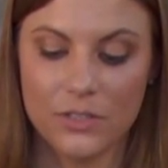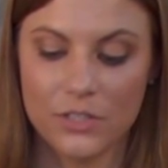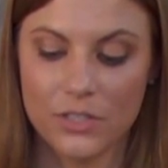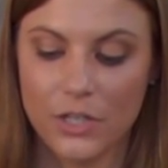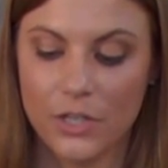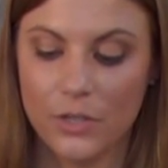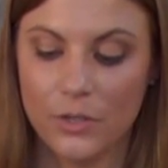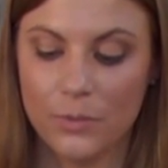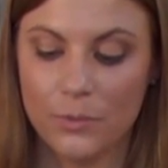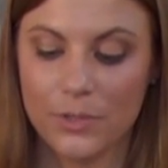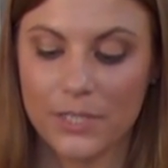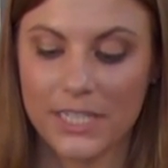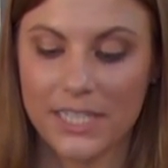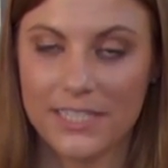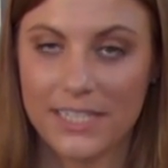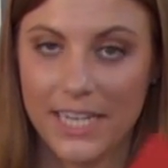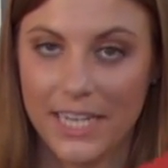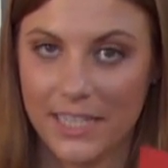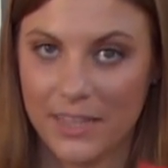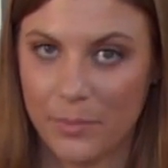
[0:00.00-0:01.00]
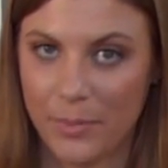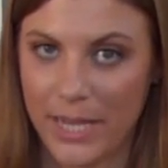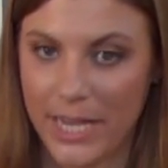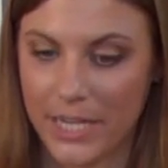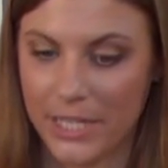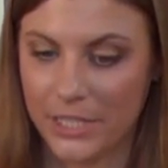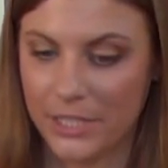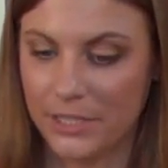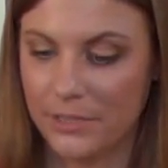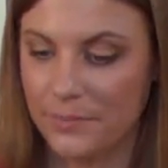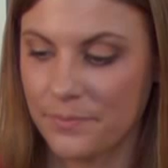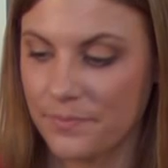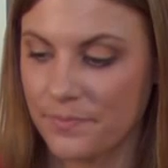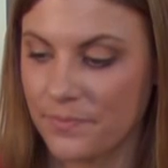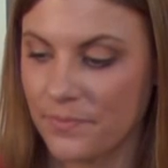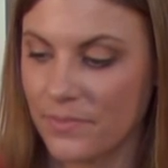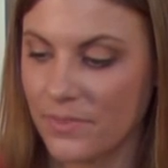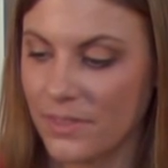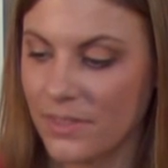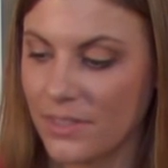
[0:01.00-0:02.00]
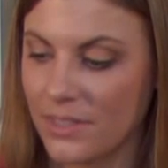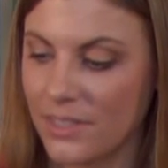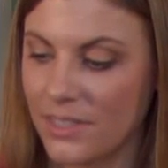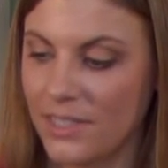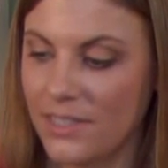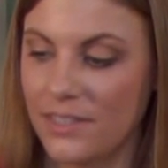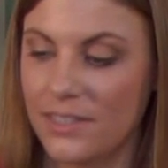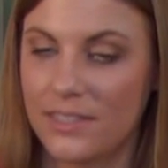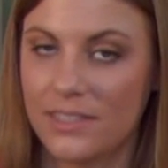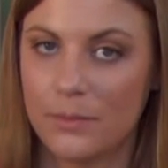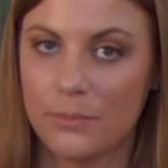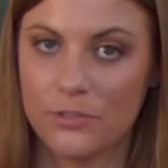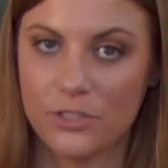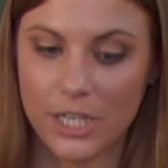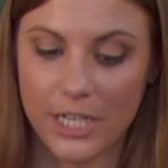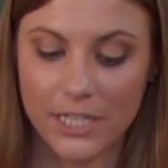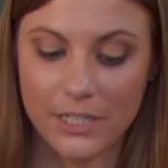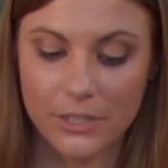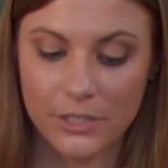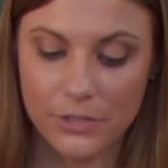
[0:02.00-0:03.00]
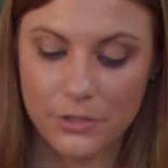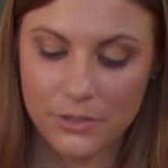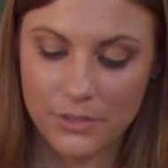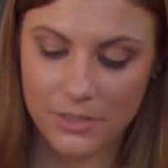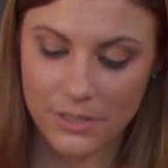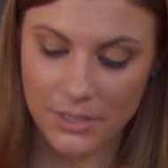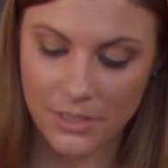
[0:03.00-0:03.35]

So we're gonna take the backer, and the zip dry glue.